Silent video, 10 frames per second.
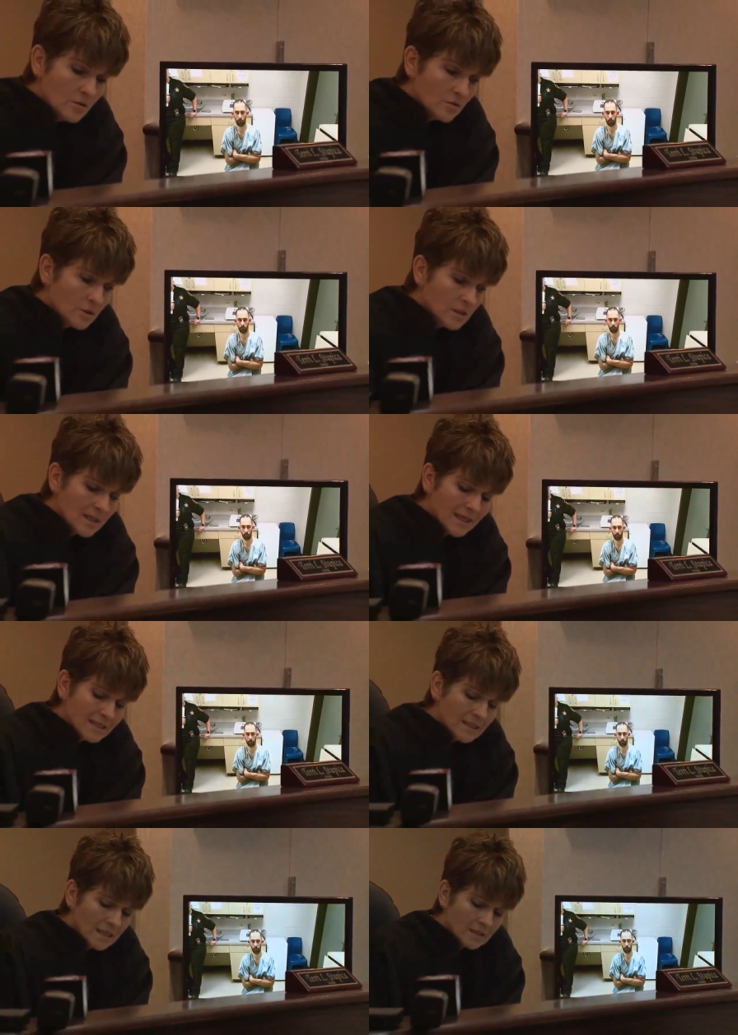you're going to
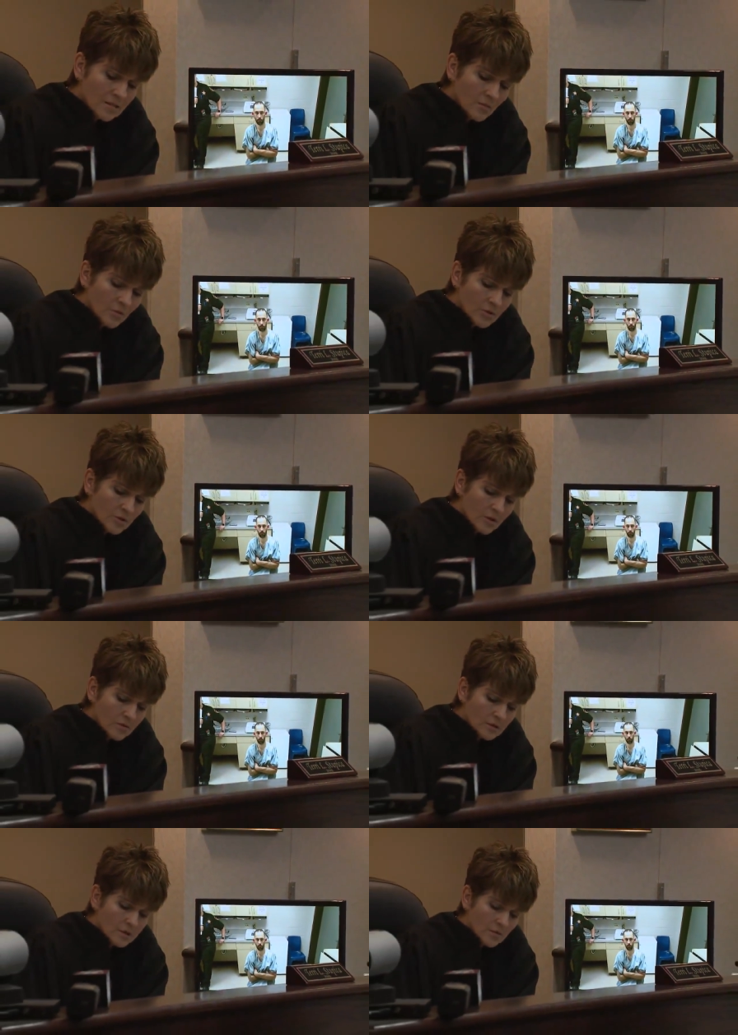contact the
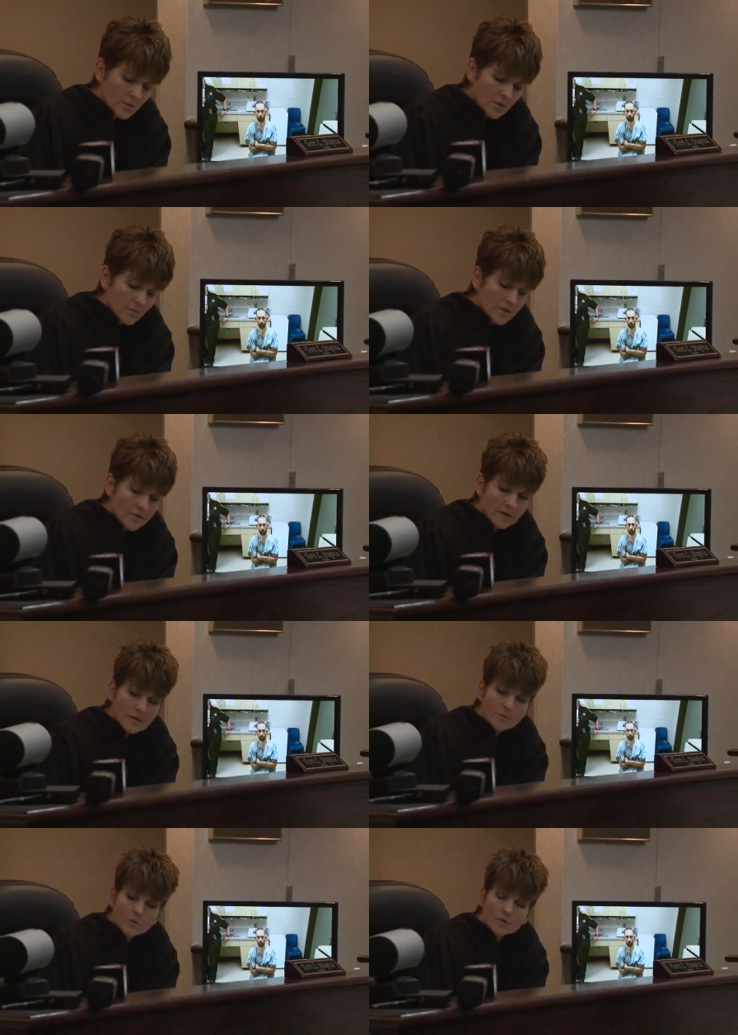pretrial release department. That
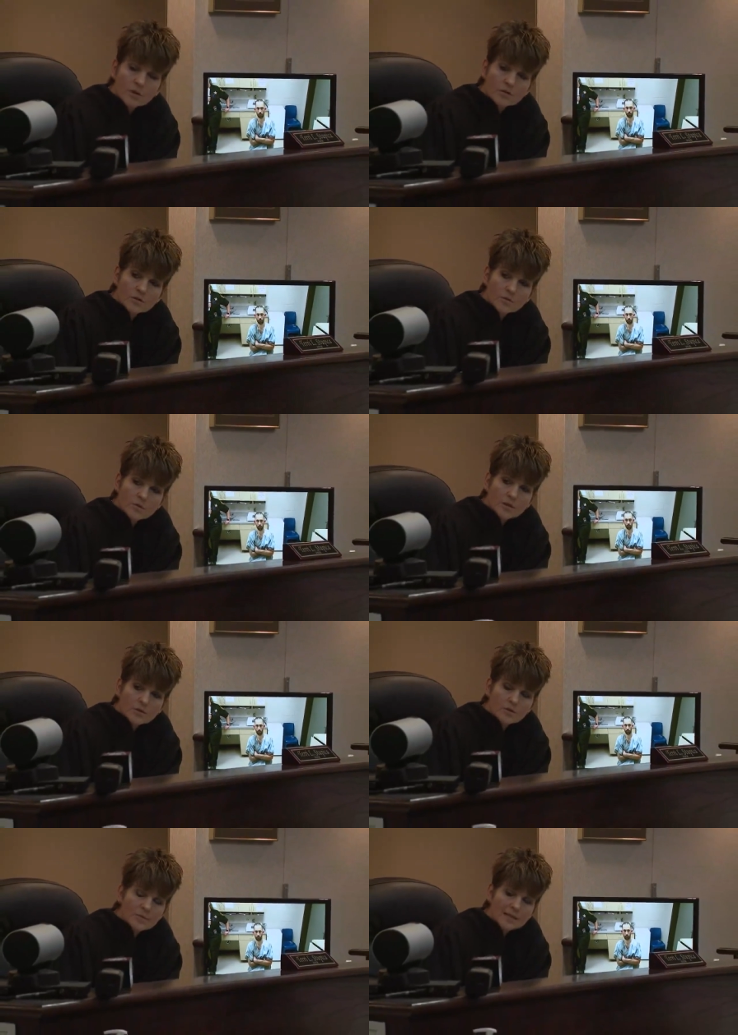number will also appear
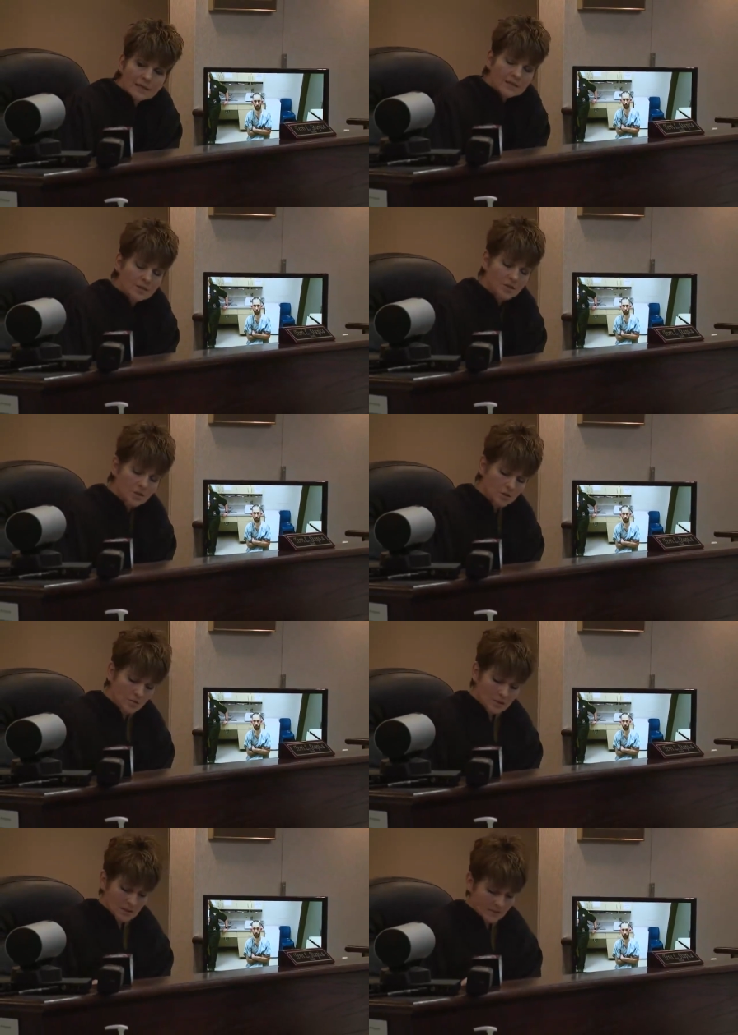in your bond conditions you'll
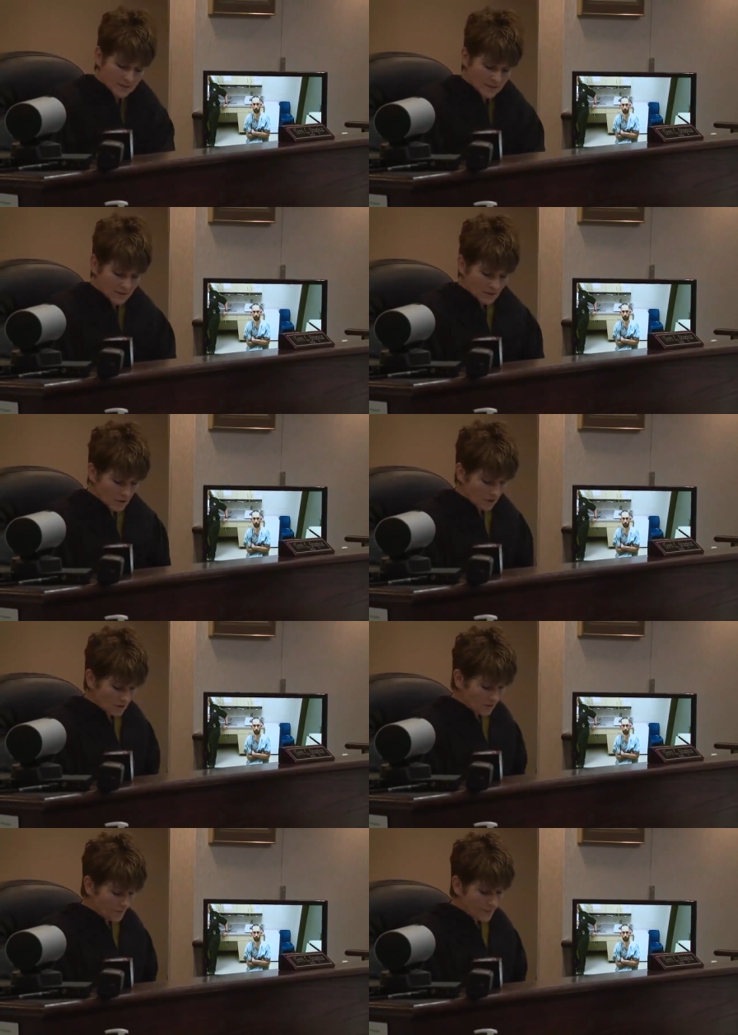receive down to the
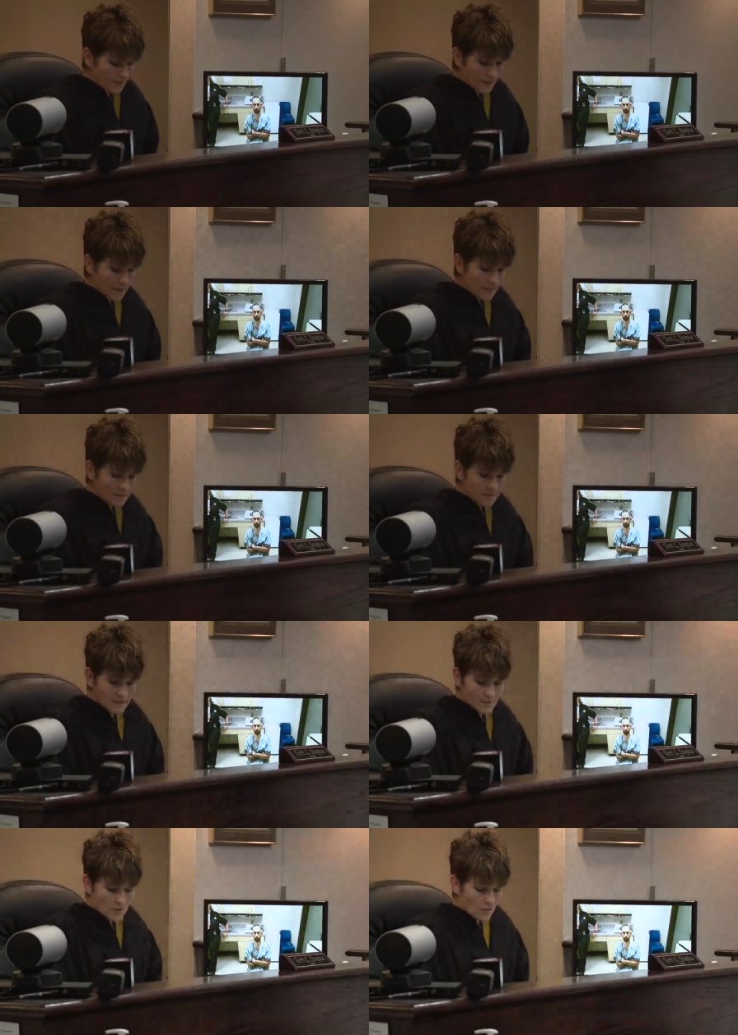jail and let
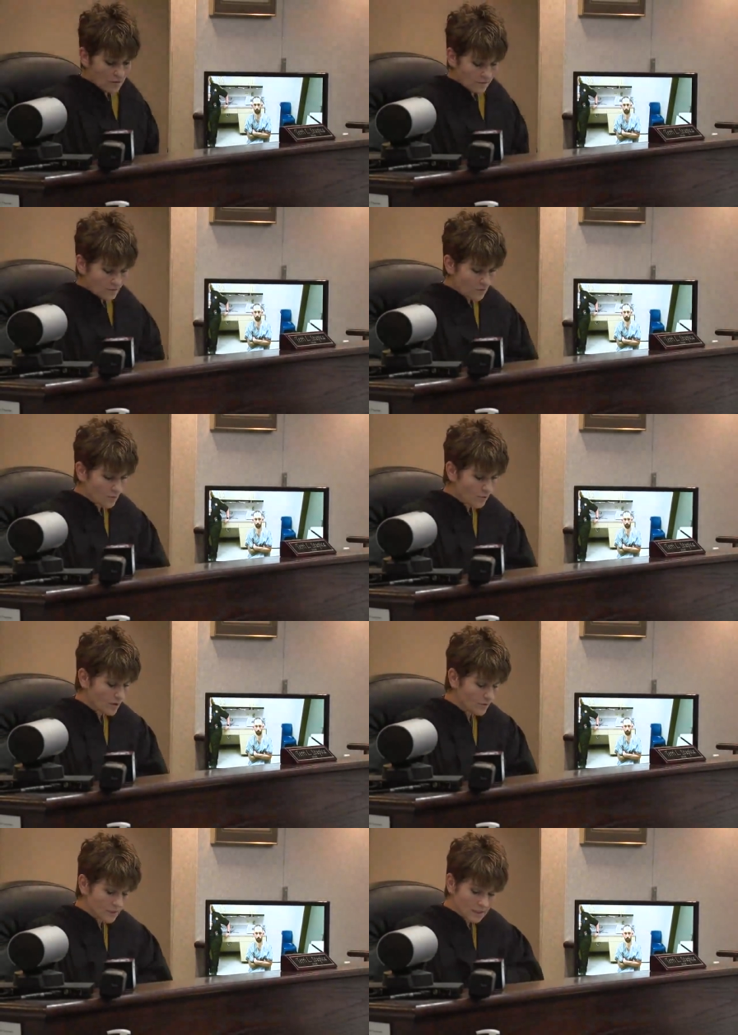them know if your
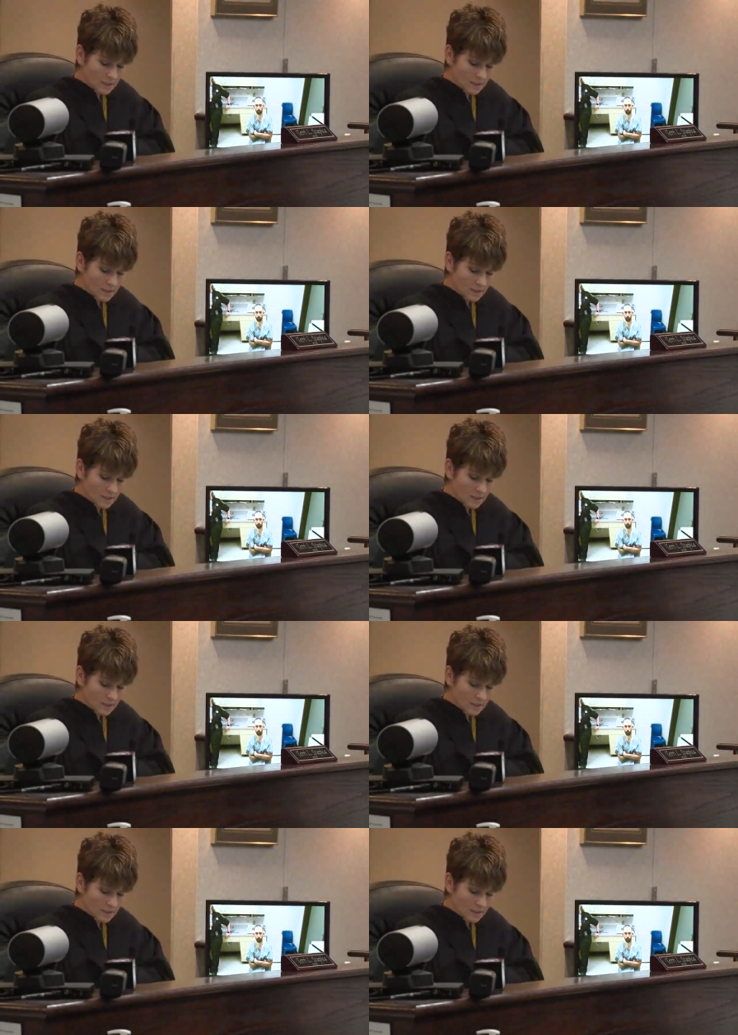appointment